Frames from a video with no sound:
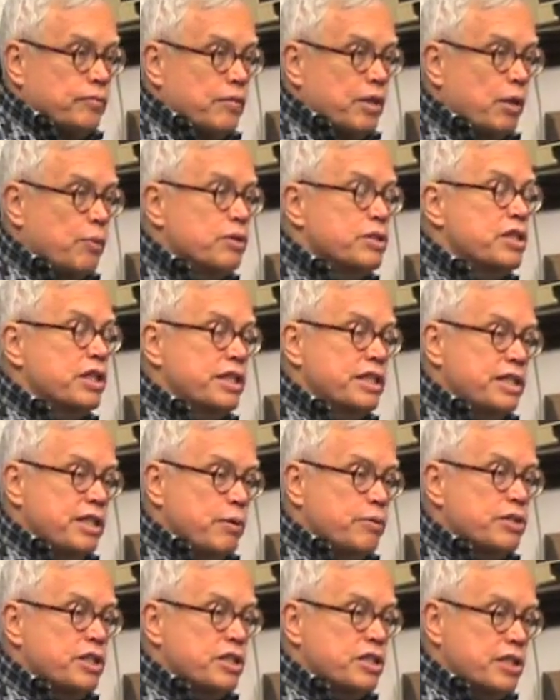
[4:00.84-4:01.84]

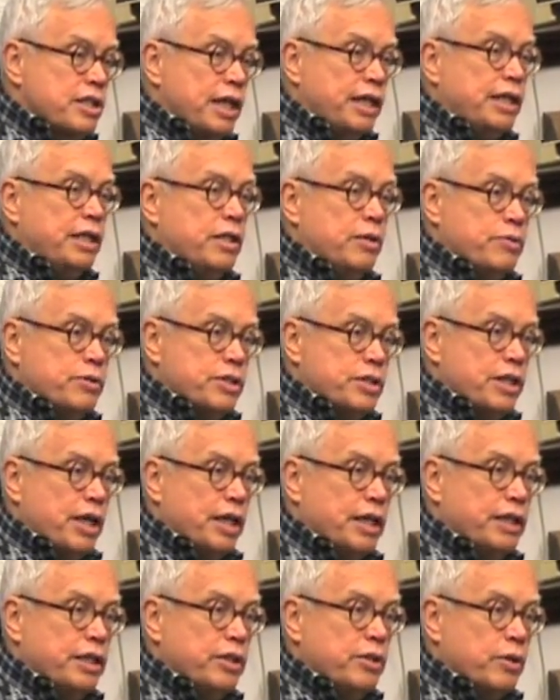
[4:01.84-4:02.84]
There was a study that was
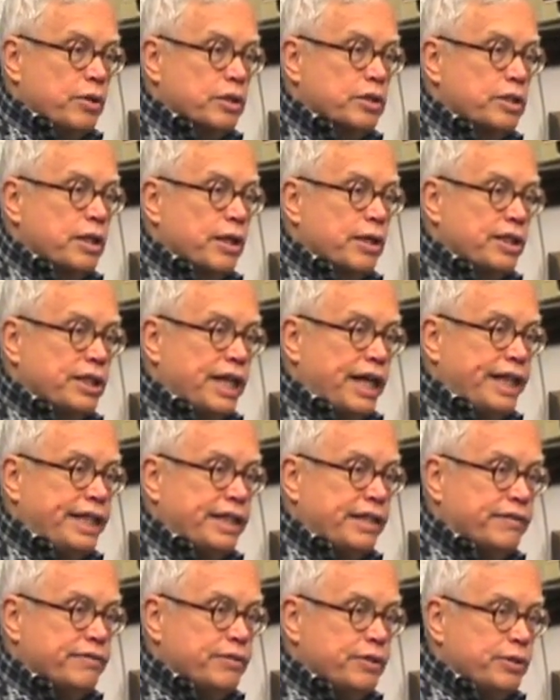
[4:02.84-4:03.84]
done in North
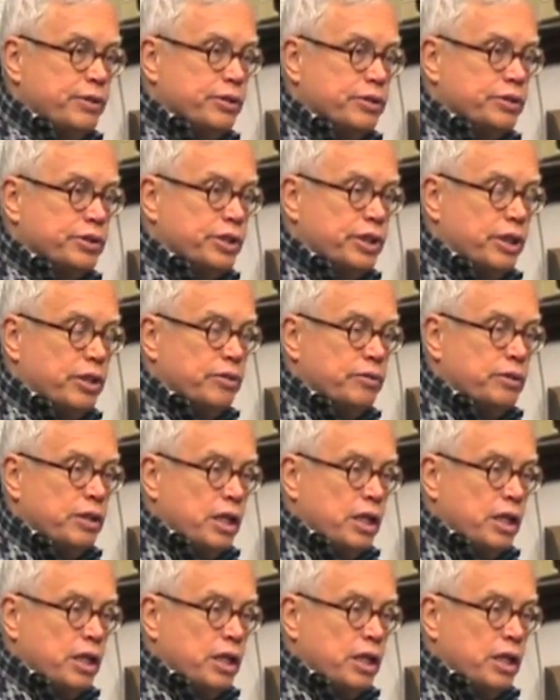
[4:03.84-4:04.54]
Carolina a few years ago,